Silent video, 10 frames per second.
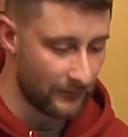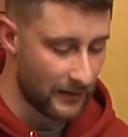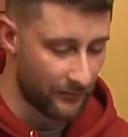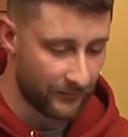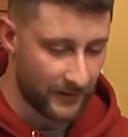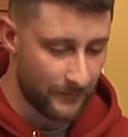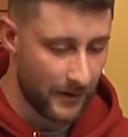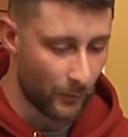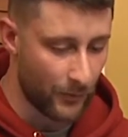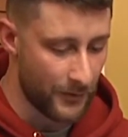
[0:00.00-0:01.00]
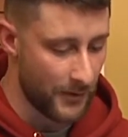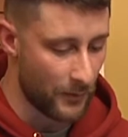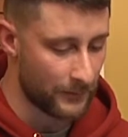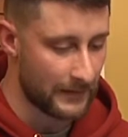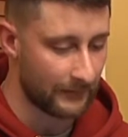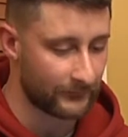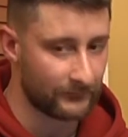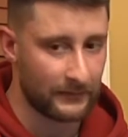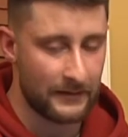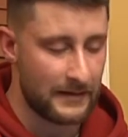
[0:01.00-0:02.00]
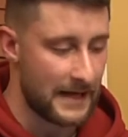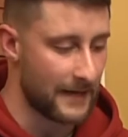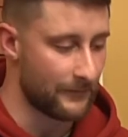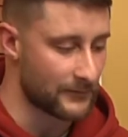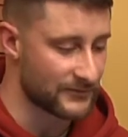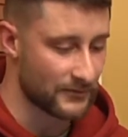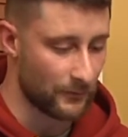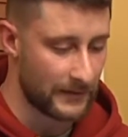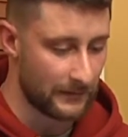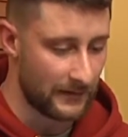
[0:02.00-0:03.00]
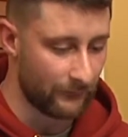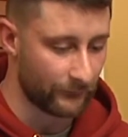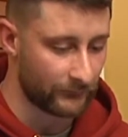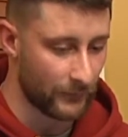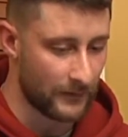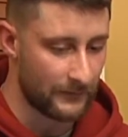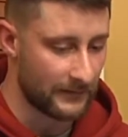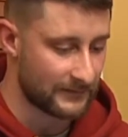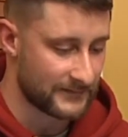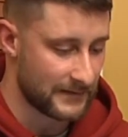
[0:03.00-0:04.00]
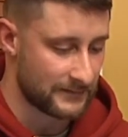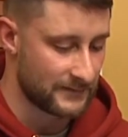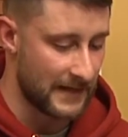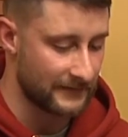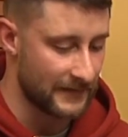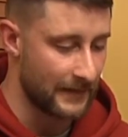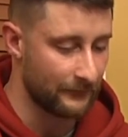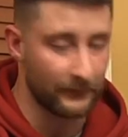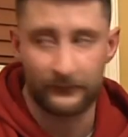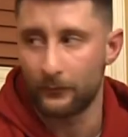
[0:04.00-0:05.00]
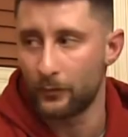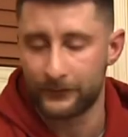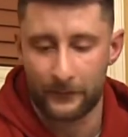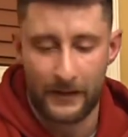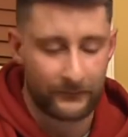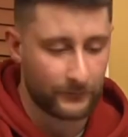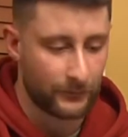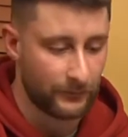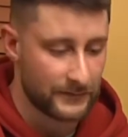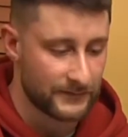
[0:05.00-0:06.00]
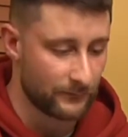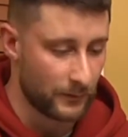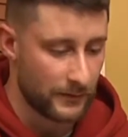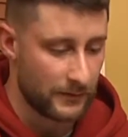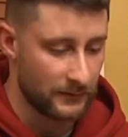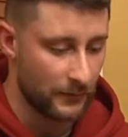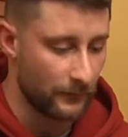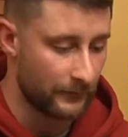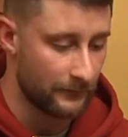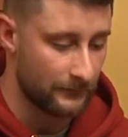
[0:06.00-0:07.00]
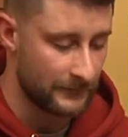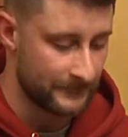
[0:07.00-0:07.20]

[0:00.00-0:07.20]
You got to think about where you're going next, and there's so many levels to it that it's endless of what the possibilities of what you can do with it.